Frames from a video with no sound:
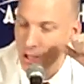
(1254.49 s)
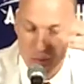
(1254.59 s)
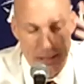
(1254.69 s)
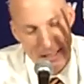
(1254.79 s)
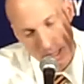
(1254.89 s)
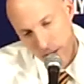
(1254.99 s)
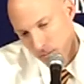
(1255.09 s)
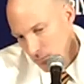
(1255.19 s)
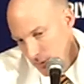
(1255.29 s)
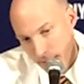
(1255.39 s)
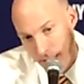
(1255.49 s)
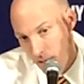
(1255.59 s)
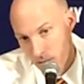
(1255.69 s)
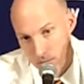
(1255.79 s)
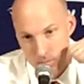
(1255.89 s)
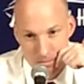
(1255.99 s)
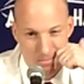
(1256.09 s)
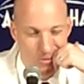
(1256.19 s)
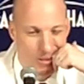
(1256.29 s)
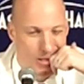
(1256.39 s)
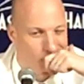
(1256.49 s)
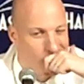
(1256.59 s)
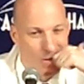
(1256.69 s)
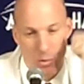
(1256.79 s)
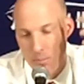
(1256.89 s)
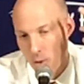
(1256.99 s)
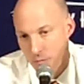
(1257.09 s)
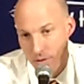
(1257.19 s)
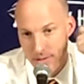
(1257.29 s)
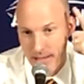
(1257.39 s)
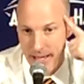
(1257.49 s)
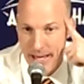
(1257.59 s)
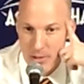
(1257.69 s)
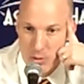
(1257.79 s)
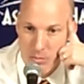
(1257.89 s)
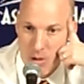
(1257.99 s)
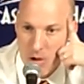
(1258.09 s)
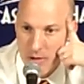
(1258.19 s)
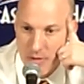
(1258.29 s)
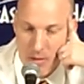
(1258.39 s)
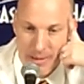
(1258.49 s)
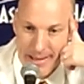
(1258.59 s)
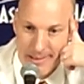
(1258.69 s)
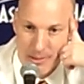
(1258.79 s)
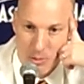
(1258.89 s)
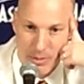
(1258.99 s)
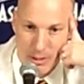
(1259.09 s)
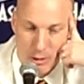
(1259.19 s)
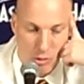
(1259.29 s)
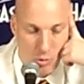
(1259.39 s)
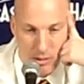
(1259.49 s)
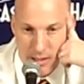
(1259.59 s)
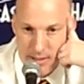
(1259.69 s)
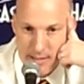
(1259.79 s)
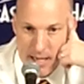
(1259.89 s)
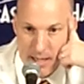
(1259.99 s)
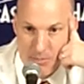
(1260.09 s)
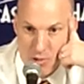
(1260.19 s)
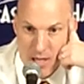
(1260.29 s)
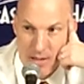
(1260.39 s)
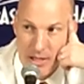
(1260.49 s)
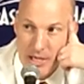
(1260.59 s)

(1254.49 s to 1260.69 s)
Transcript: Tells them they care. I mean, they care. You know, they weren't perfect today, handled the ball. I thought we got a little bit loose with it at times.